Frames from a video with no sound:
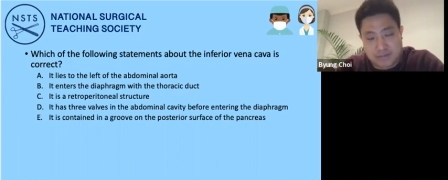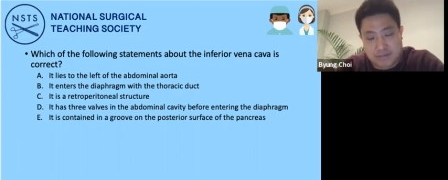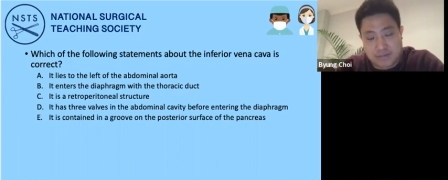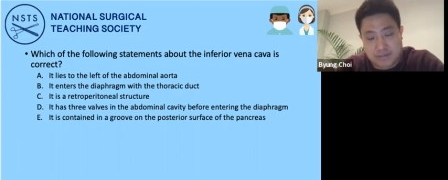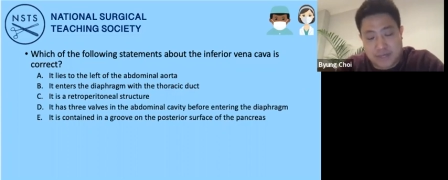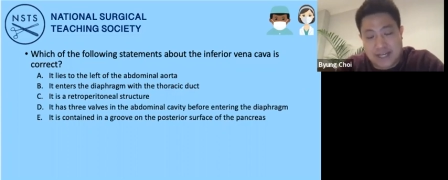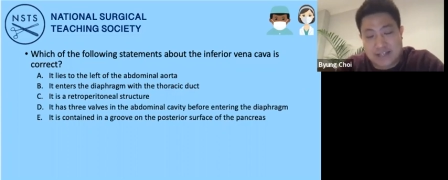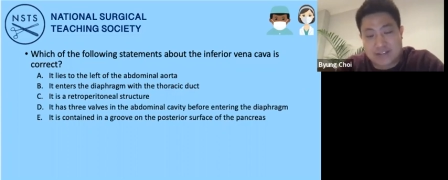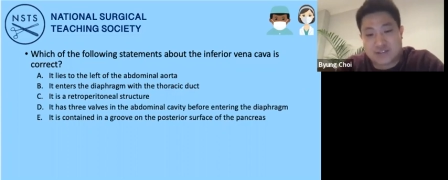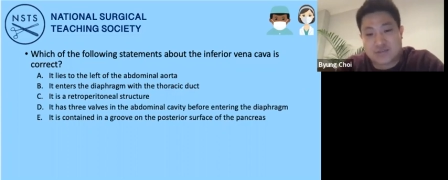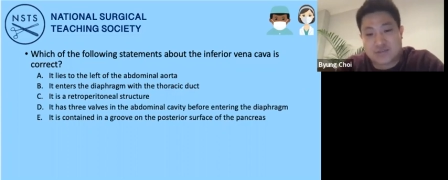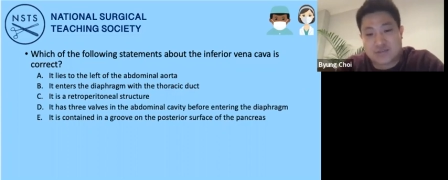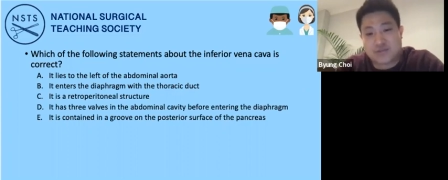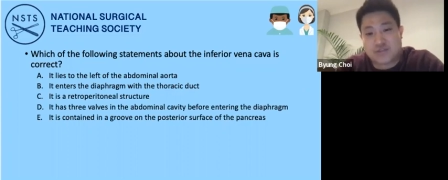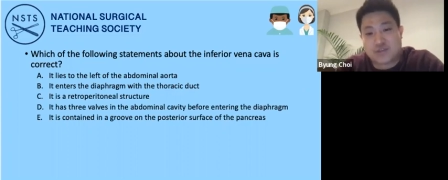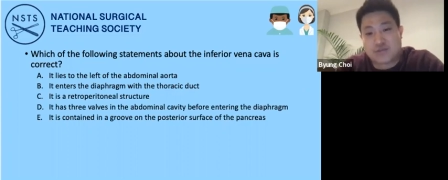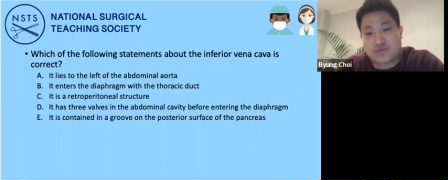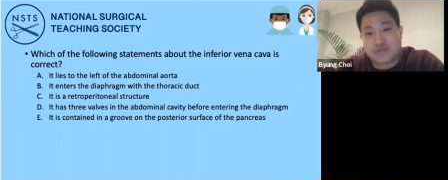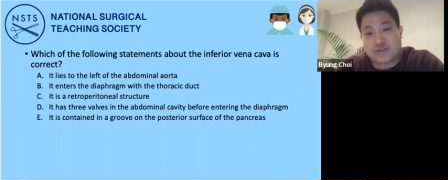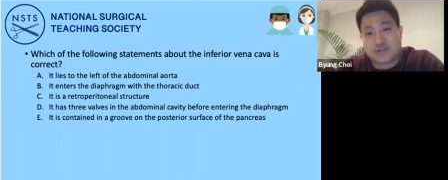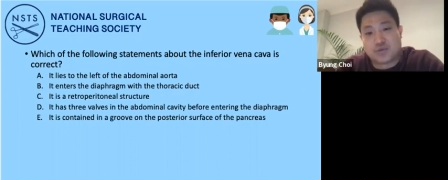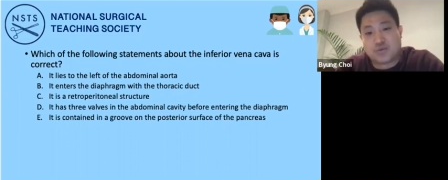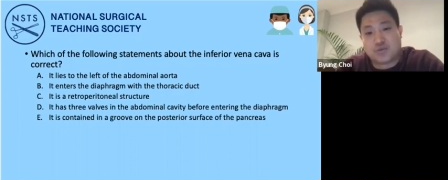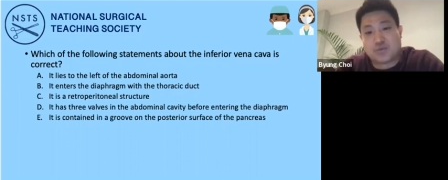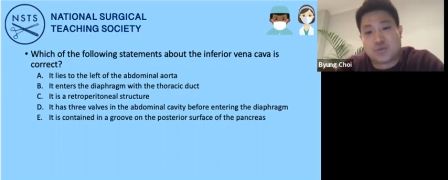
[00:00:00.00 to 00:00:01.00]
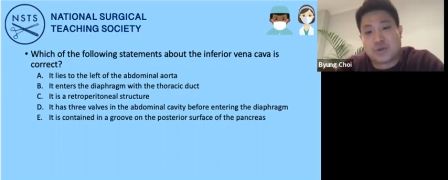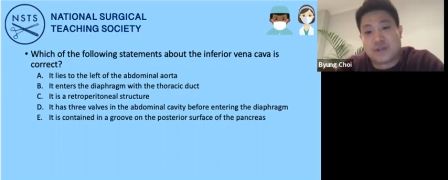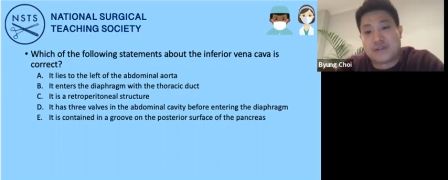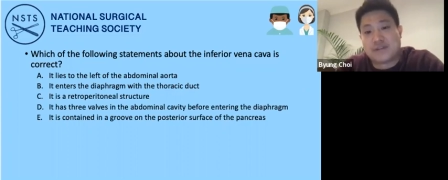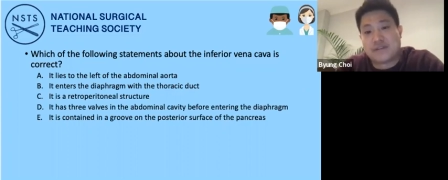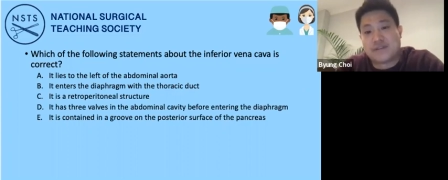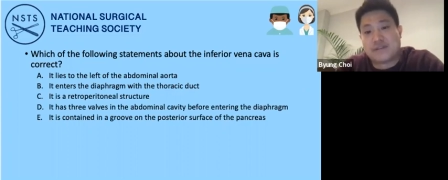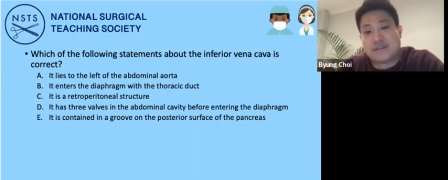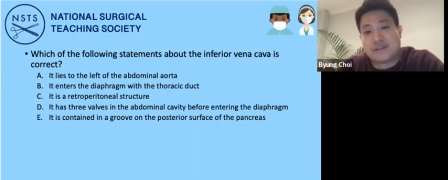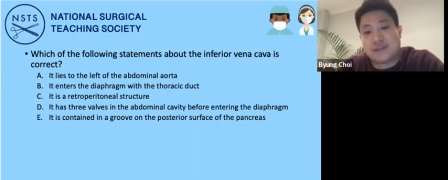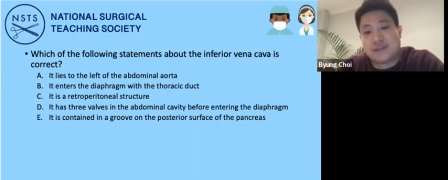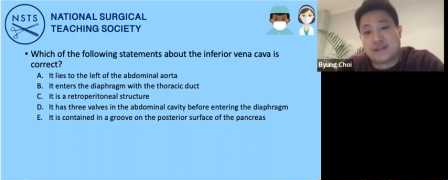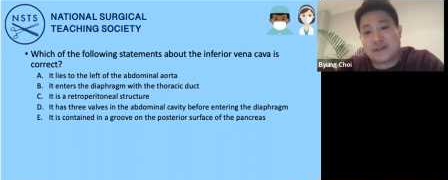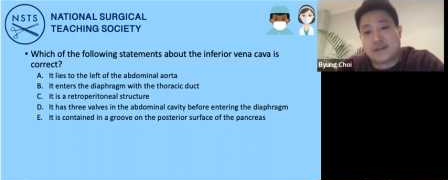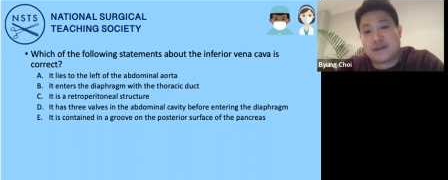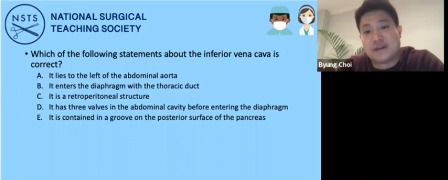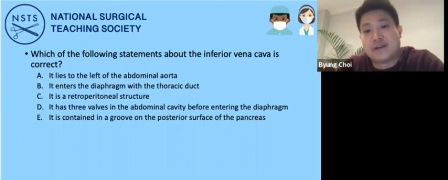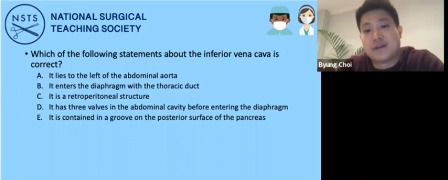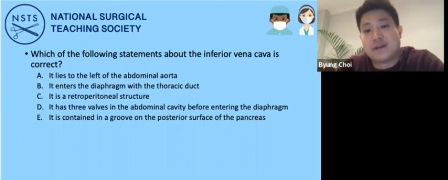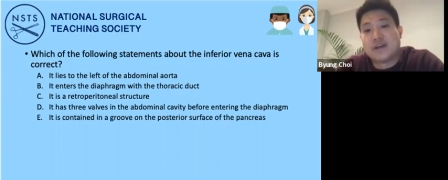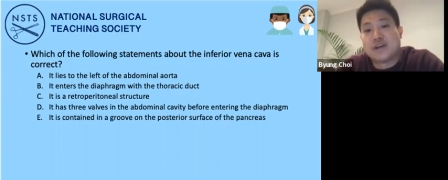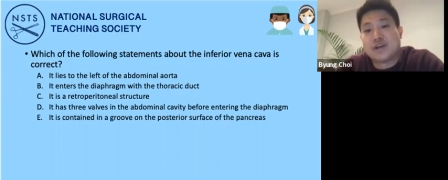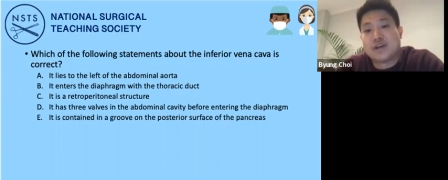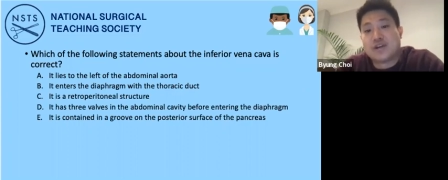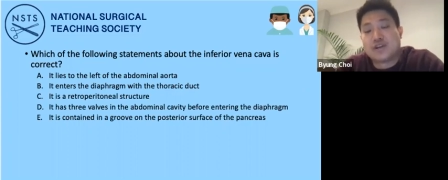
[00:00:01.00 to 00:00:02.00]
pass through with the
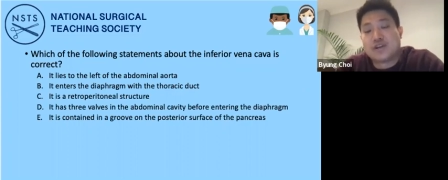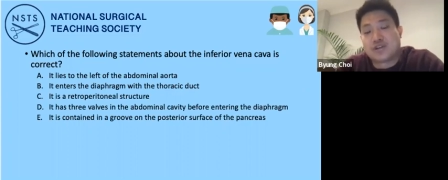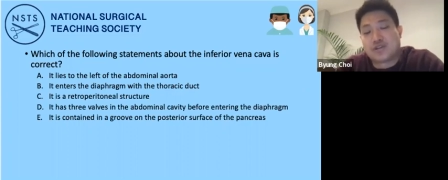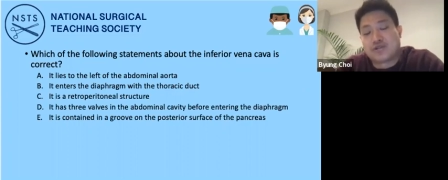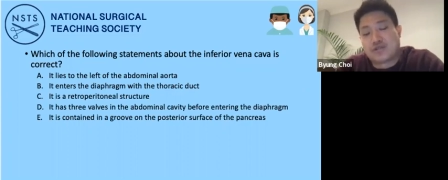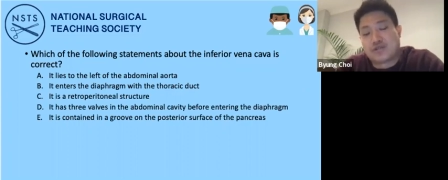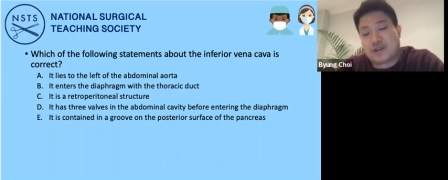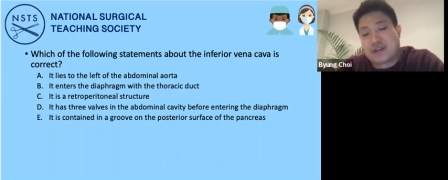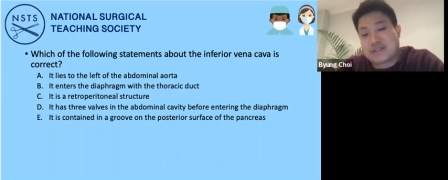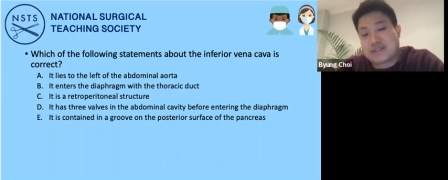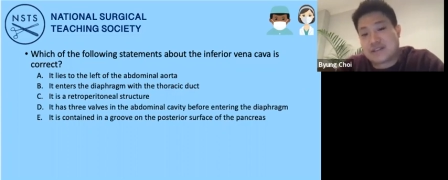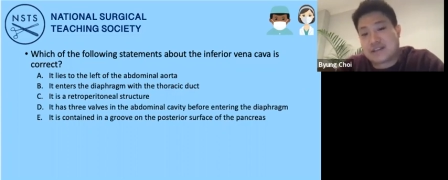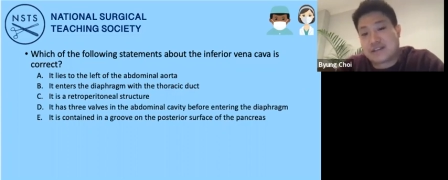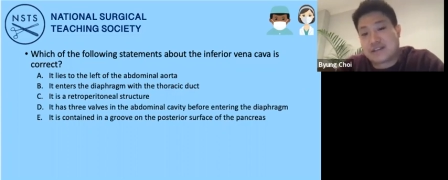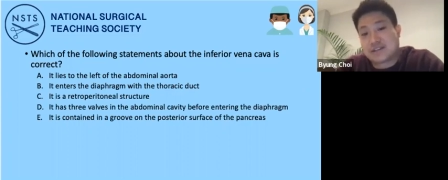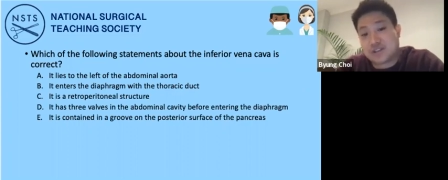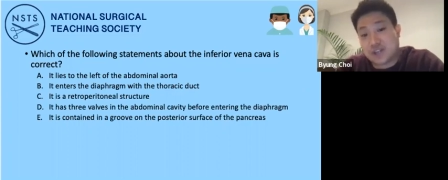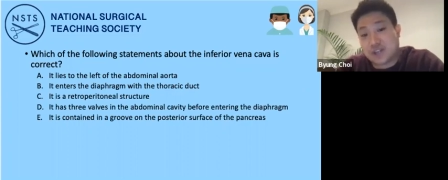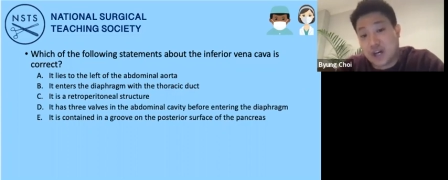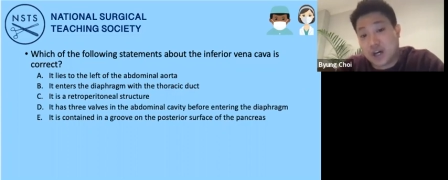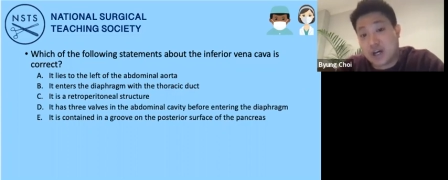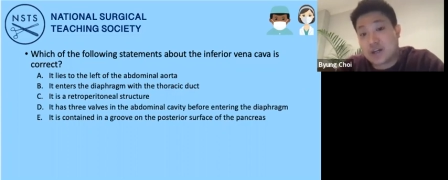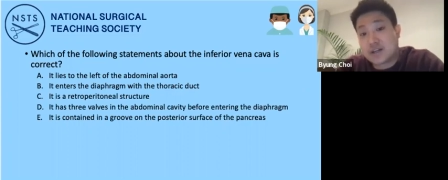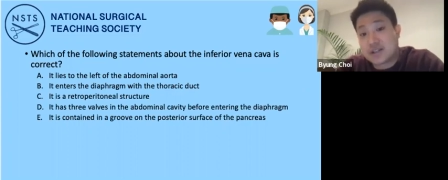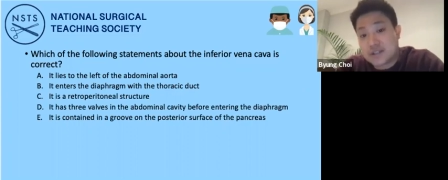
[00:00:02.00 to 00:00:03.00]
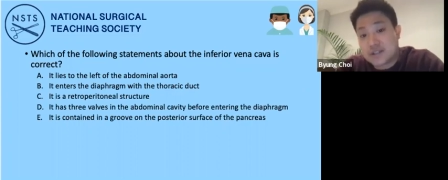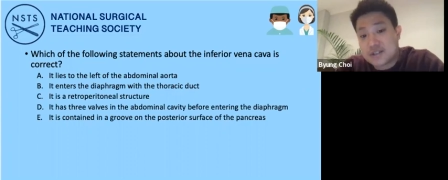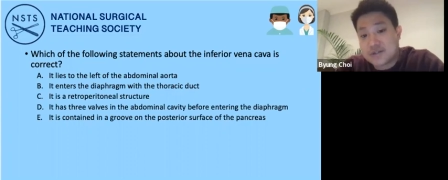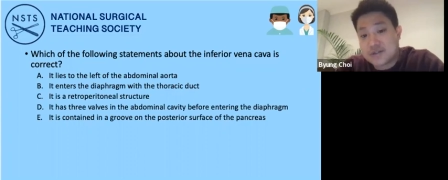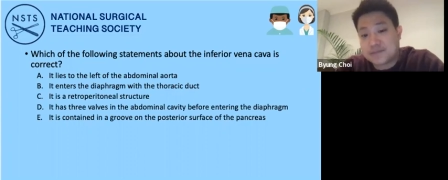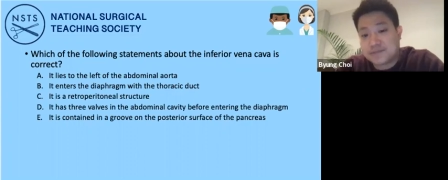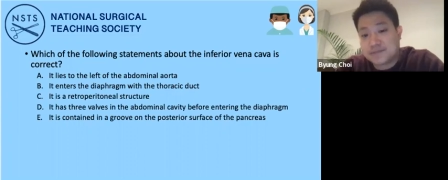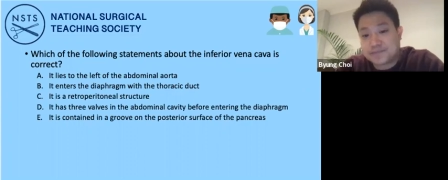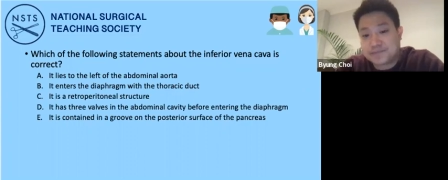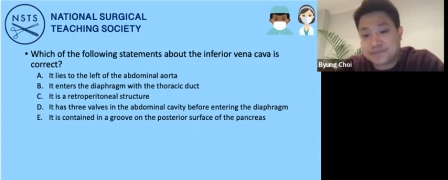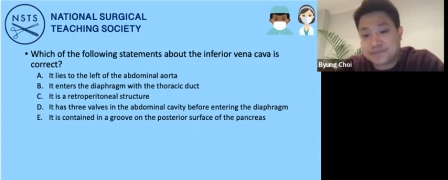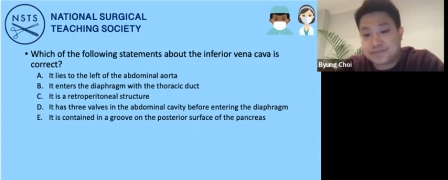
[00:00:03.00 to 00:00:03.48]
thoracic duct.